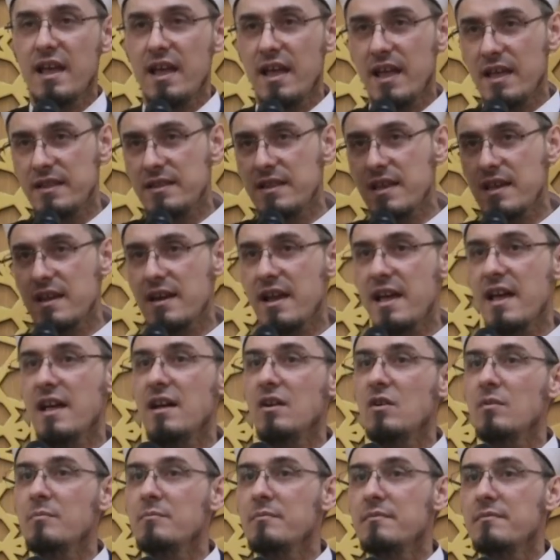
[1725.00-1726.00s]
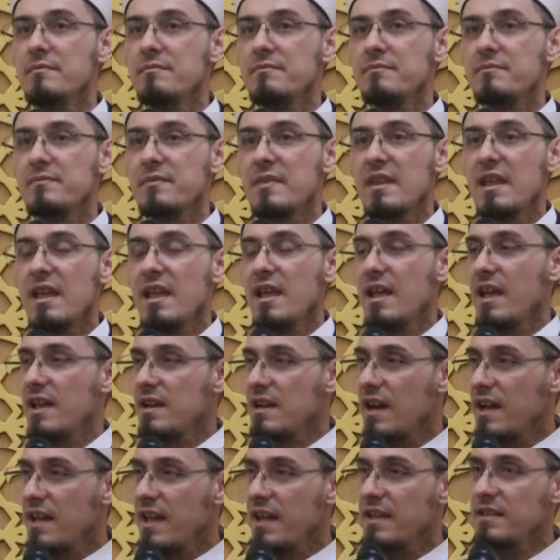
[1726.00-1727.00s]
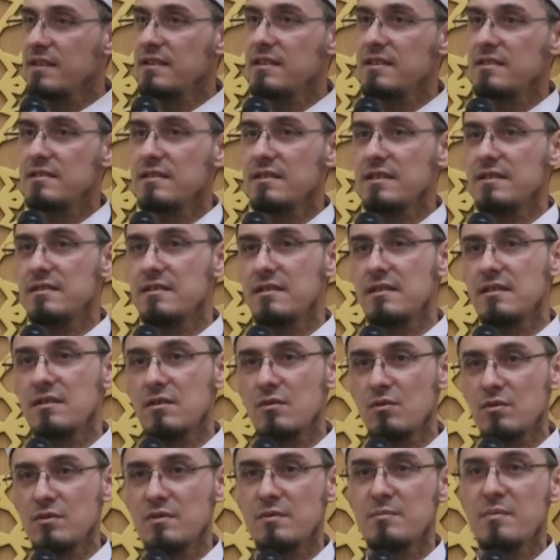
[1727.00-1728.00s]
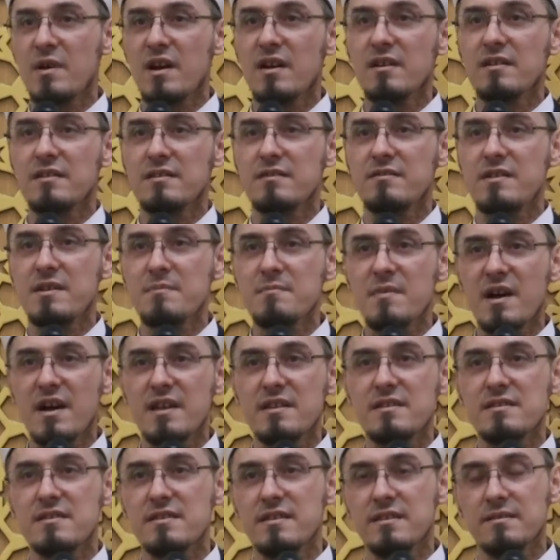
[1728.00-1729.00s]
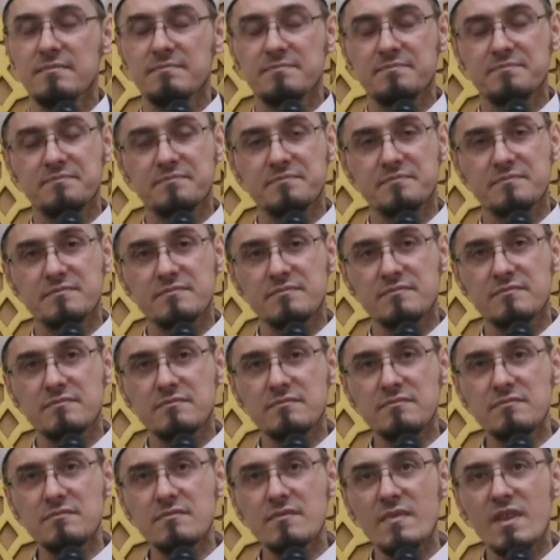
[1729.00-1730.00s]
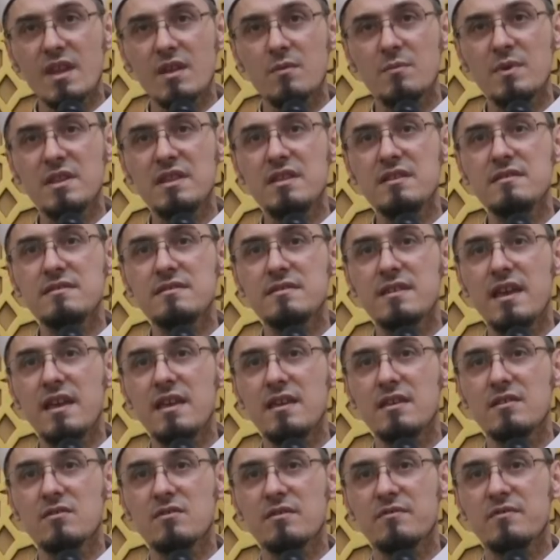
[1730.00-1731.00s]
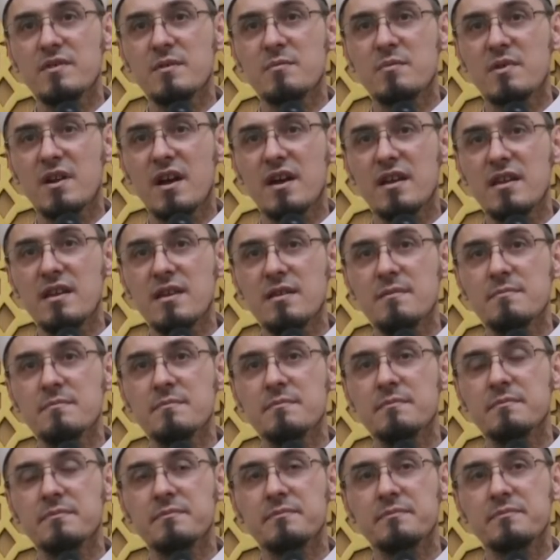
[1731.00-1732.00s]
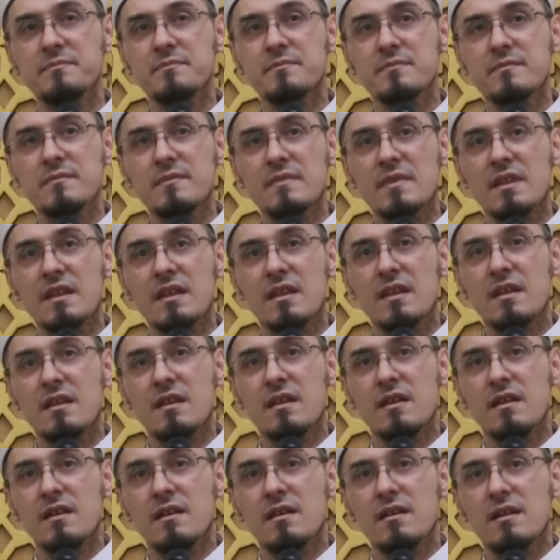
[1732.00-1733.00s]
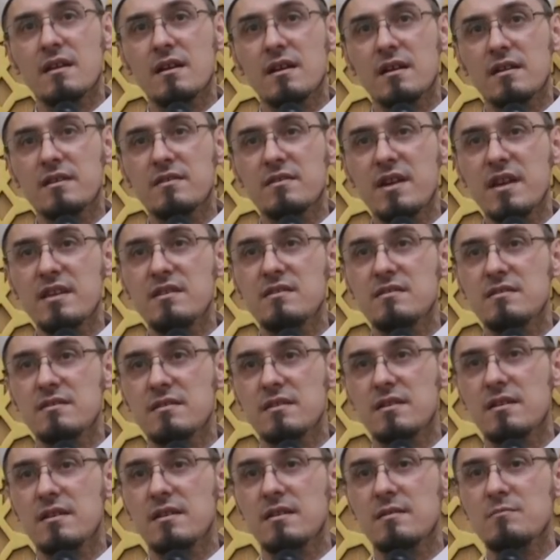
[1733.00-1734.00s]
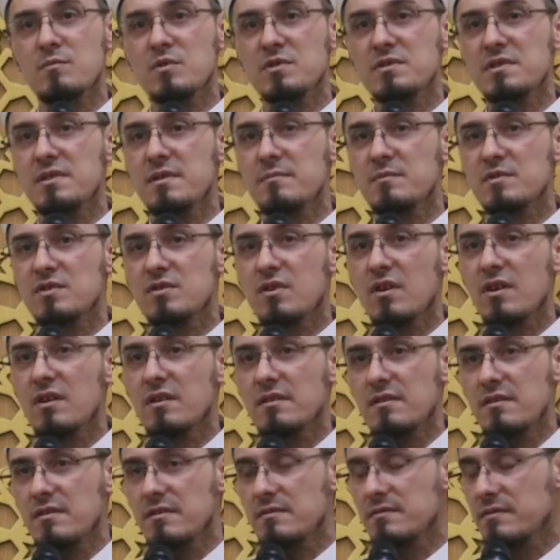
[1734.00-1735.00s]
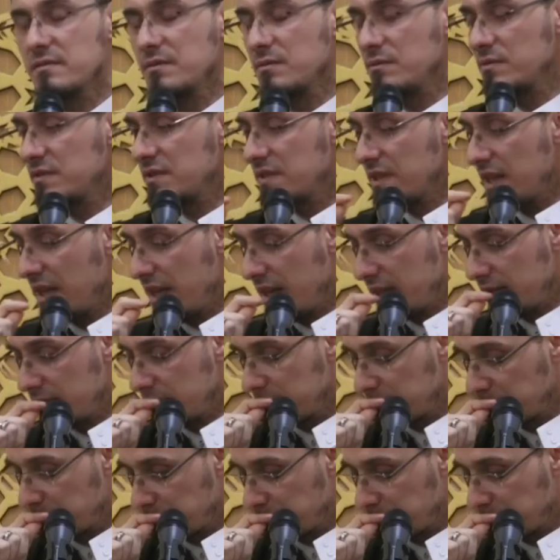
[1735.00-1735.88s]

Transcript: at their helm. And I end this little khutbah reminder with this saying of Ibrahim, a great Muslim scholar, who said,